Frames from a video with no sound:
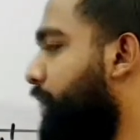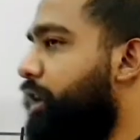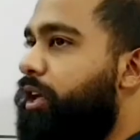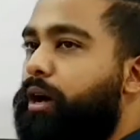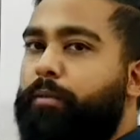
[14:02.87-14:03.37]
of
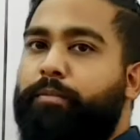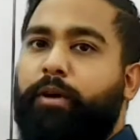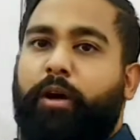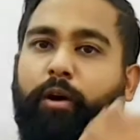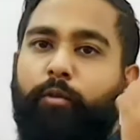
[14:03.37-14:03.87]

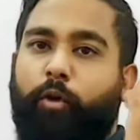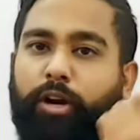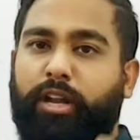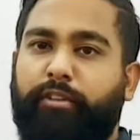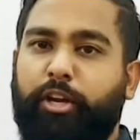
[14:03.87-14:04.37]
income,
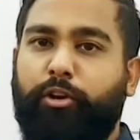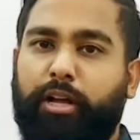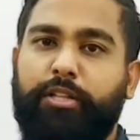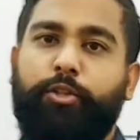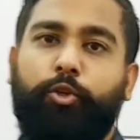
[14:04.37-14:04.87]
whatever you
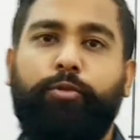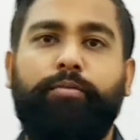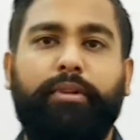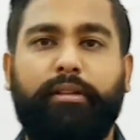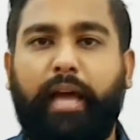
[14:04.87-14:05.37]

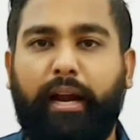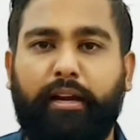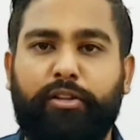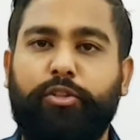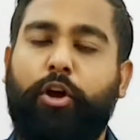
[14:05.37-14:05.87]
consume,
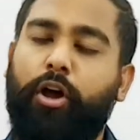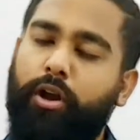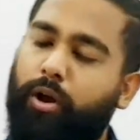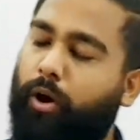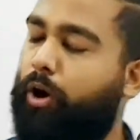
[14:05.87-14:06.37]
that is
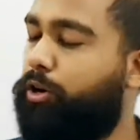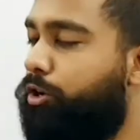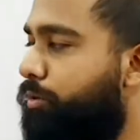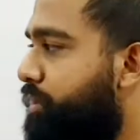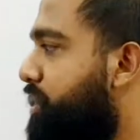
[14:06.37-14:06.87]
your
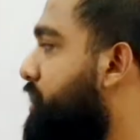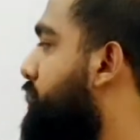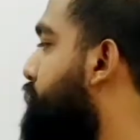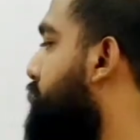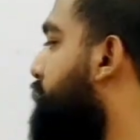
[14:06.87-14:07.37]
autonomous
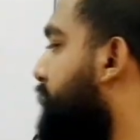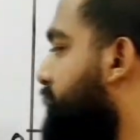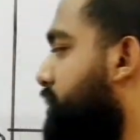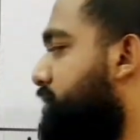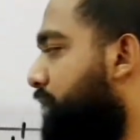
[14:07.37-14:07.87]
consumption,
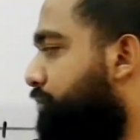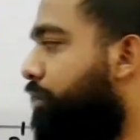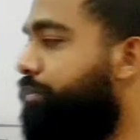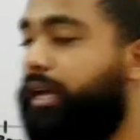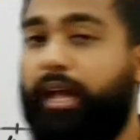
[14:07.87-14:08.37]
which is done
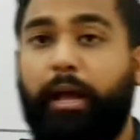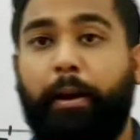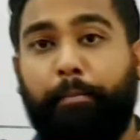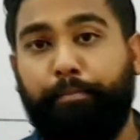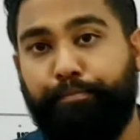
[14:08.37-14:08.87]
from
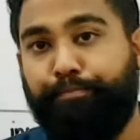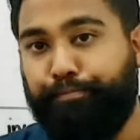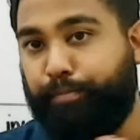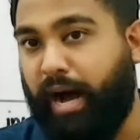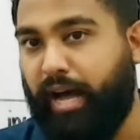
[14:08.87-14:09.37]
the
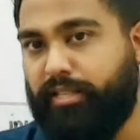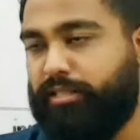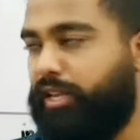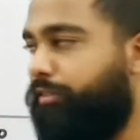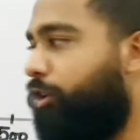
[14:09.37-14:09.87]

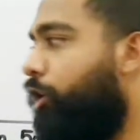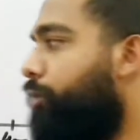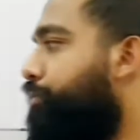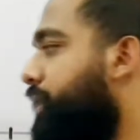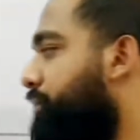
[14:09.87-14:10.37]
past saving
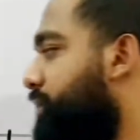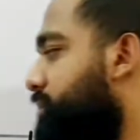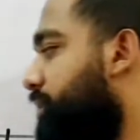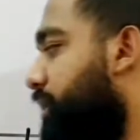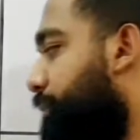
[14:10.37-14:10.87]
or
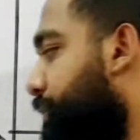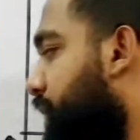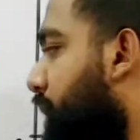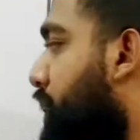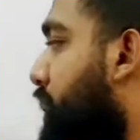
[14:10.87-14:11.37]
previous
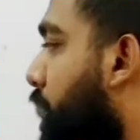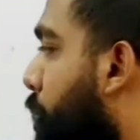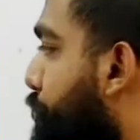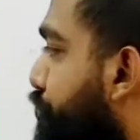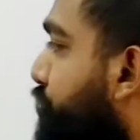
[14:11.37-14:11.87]
saving.
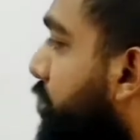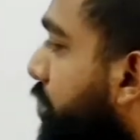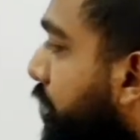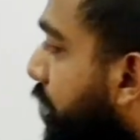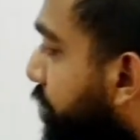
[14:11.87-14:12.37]
Now,
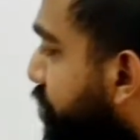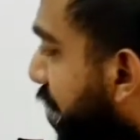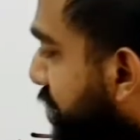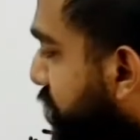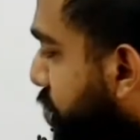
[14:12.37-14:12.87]
if
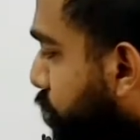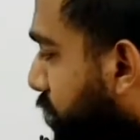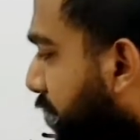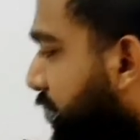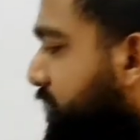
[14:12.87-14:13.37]
you have
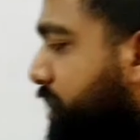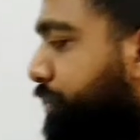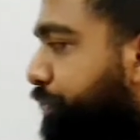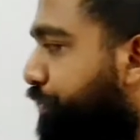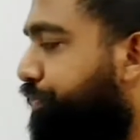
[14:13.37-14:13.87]

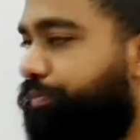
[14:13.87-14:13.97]
noticed